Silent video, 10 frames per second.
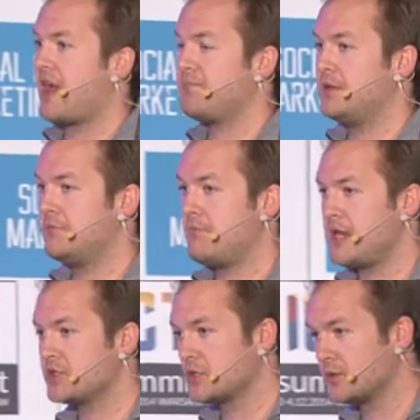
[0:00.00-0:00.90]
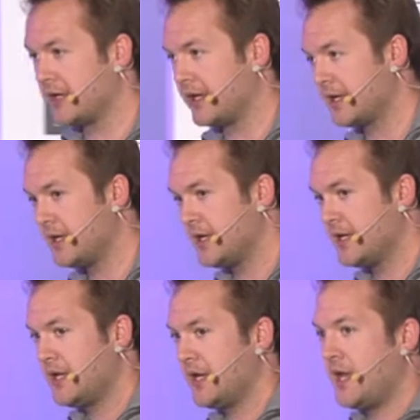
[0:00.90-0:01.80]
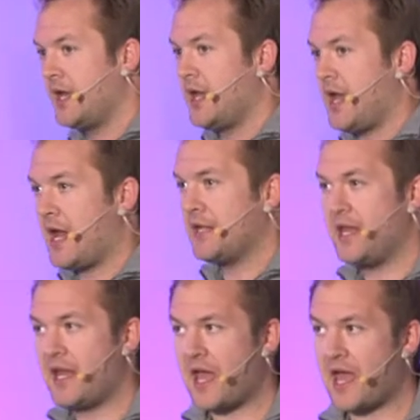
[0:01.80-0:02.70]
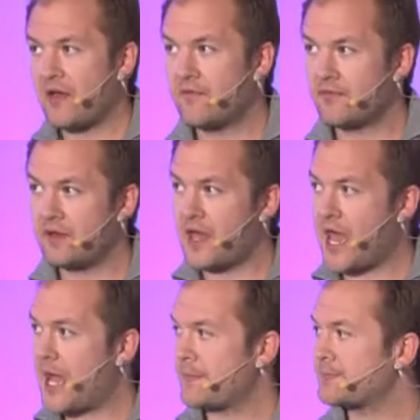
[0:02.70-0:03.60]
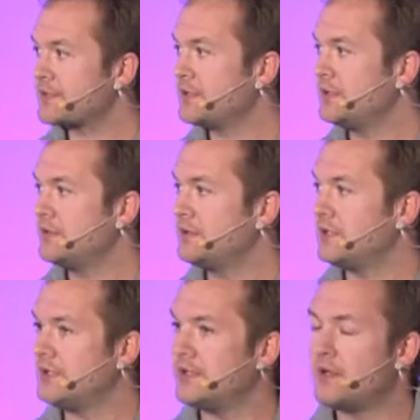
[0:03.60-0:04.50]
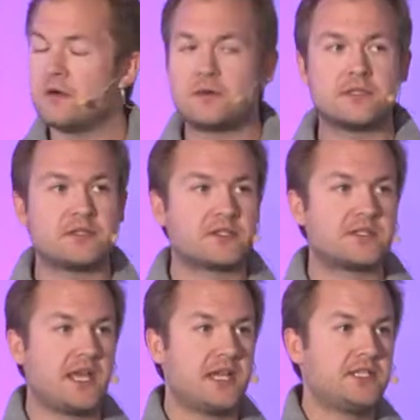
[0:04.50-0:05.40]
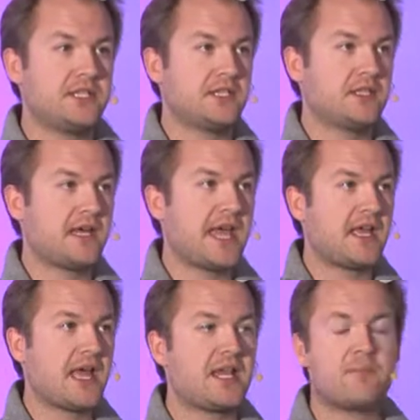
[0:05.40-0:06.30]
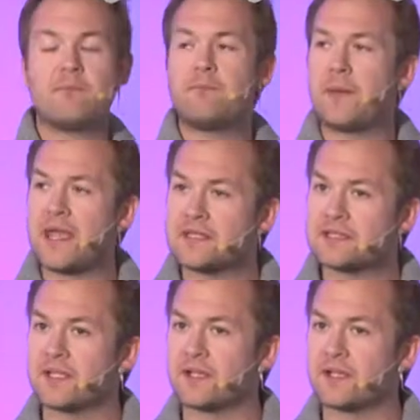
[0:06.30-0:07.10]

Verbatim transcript: been mentoring, and they have absolutely no understanding at a basic